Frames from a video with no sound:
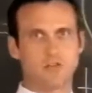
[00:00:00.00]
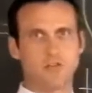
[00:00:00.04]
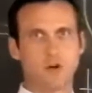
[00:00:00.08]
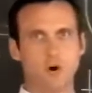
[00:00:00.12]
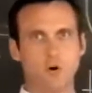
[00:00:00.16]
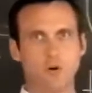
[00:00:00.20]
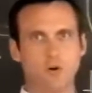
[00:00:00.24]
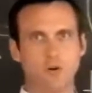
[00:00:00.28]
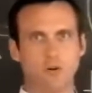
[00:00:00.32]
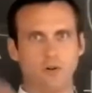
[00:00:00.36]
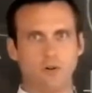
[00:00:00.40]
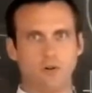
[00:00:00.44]

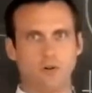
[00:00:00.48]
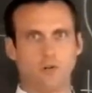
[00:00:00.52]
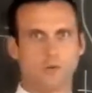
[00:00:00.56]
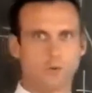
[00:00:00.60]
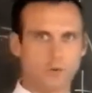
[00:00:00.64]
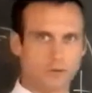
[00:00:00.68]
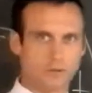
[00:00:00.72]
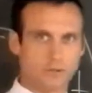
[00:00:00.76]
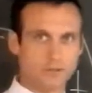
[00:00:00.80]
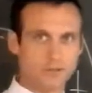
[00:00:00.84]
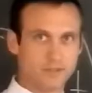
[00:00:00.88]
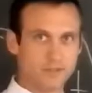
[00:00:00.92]
total
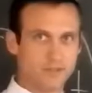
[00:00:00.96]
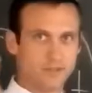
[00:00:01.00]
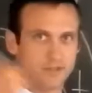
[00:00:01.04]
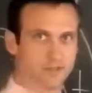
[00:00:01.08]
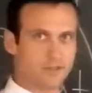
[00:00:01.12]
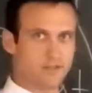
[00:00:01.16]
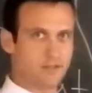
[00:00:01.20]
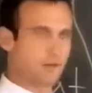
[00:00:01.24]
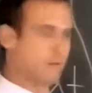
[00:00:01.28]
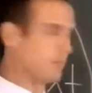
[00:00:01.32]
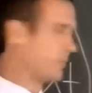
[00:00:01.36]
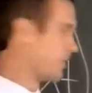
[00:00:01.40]
or
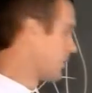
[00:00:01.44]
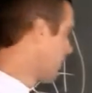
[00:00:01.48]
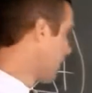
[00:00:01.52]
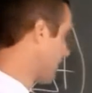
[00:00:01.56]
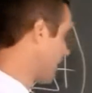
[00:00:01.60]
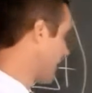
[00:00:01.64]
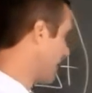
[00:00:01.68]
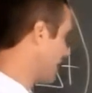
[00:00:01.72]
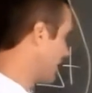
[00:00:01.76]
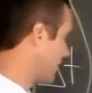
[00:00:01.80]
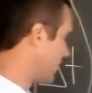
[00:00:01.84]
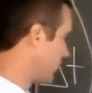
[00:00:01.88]
system
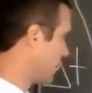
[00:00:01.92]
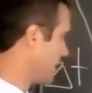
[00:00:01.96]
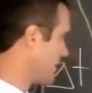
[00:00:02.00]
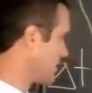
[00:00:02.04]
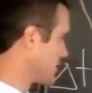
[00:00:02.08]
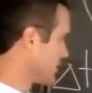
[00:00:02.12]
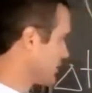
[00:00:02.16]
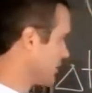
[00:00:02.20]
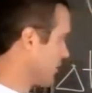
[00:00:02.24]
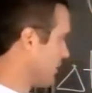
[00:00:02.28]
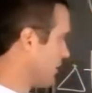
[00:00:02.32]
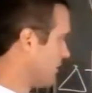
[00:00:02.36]
on that
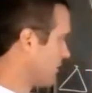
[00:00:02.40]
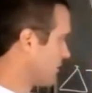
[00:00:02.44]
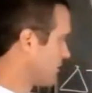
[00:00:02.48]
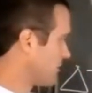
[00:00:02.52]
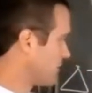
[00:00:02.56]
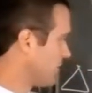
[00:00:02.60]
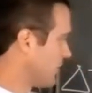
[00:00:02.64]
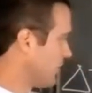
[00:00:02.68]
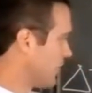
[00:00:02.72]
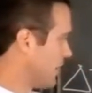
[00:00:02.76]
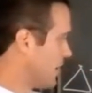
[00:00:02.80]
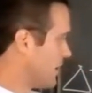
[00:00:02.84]
equation
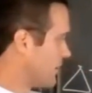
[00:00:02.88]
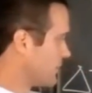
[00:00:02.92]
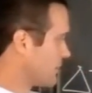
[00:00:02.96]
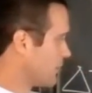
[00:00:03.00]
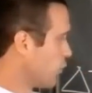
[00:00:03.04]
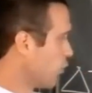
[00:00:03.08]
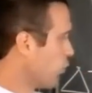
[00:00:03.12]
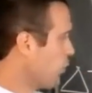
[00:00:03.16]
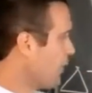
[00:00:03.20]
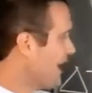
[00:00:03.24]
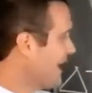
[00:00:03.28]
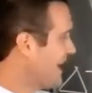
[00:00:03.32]
also.
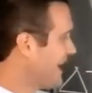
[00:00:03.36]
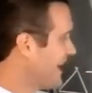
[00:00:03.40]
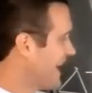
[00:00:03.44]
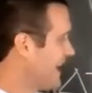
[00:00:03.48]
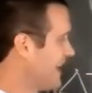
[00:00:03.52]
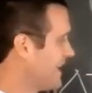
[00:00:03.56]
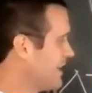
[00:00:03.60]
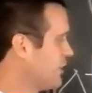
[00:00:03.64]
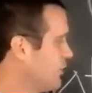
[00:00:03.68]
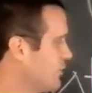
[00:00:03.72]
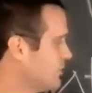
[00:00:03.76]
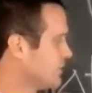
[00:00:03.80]
So we
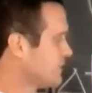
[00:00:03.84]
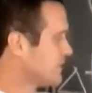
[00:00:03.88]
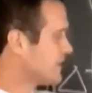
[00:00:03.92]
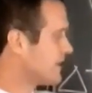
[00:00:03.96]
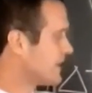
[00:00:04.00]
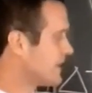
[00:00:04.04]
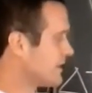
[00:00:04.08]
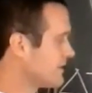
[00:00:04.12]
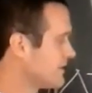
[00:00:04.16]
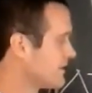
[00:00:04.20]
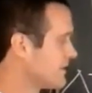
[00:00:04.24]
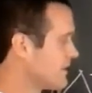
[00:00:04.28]
can use
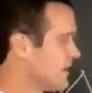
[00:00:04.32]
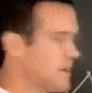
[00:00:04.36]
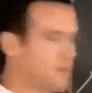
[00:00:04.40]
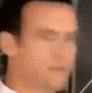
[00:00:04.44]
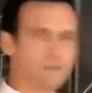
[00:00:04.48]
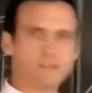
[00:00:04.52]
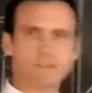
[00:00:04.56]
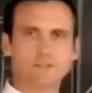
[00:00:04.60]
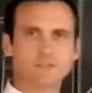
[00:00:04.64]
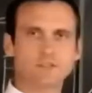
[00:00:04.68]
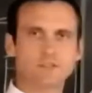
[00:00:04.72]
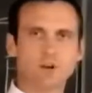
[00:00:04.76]
this
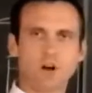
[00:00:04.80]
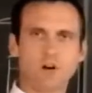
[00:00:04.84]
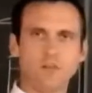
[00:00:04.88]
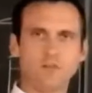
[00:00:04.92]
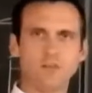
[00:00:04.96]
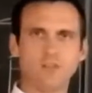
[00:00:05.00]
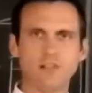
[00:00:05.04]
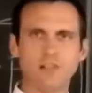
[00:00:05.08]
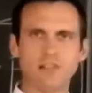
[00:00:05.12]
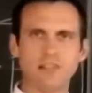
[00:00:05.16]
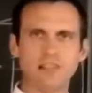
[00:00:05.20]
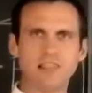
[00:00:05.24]
to
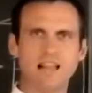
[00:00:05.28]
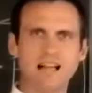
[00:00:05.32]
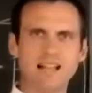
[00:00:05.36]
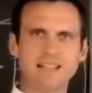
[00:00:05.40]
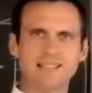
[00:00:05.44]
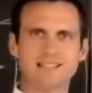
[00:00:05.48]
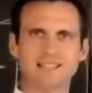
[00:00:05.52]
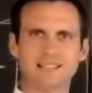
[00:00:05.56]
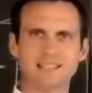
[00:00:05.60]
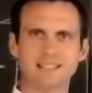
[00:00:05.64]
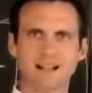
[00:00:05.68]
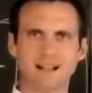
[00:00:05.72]
solve
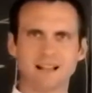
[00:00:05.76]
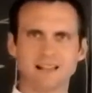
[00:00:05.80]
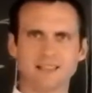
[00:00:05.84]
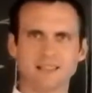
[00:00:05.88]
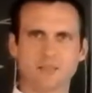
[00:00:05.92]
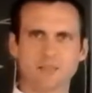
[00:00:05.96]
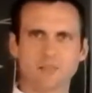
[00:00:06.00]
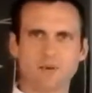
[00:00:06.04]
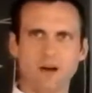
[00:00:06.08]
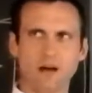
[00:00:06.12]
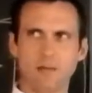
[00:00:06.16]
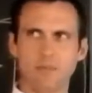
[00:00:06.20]
lots and
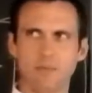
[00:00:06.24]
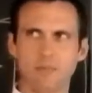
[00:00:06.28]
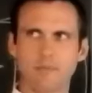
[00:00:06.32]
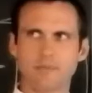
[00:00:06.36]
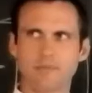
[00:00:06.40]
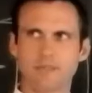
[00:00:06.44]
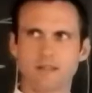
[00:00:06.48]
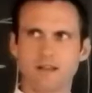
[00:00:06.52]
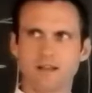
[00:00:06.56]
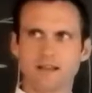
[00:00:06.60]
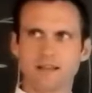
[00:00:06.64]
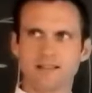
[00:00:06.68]
lots of
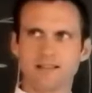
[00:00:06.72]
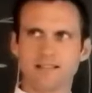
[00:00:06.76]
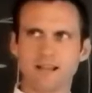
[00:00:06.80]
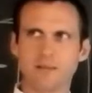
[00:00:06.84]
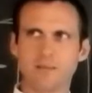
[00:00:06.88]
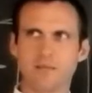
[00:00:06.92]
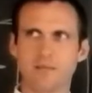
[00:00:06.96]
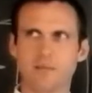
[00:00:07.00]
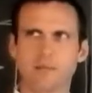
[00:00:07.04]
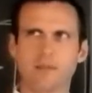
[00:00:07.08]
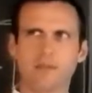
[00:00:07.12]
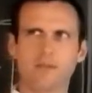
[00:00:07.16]
problems.
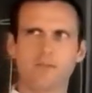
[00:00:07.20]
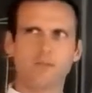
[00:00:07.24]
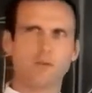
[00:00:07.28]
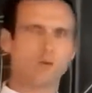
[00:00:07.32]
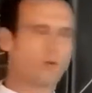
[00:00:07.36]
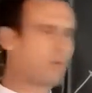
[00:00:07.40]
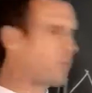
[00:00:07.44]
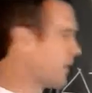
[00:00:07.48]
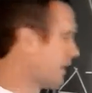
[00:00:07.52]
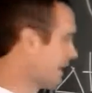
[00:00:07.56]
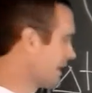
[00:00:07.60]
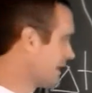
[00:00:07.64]
Sam, let me give
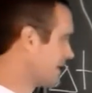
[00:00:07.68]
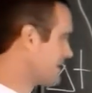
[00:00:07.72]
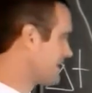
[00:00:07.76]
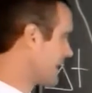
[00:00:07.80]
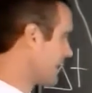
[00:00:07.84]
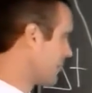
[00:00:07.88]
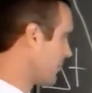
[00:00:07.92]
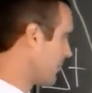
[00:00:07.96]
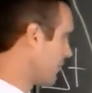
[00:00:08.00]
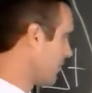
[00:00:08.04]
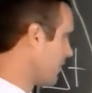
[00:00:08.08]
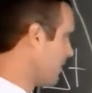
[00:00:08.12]
you a quick
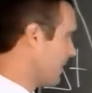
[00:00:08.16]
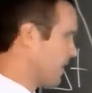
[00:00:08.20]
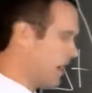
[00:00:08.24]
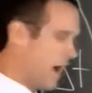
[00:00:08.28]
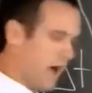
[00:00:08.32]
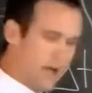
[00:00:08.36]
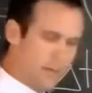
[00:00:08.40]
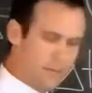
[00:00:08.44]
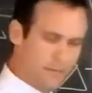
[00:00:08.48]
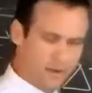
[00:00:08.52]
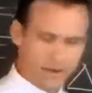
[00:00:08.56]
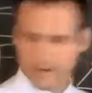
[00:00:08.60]
example.
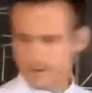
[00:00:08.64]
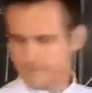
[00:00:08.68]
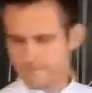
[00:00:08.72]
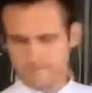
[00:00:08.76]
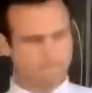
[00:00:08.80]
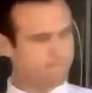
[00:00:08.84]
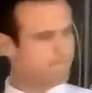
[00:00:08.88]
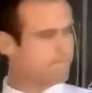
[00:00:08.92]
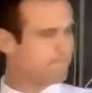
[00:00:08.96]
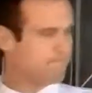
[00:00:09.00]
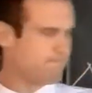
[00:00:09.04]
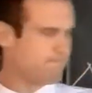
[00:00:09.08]
I might,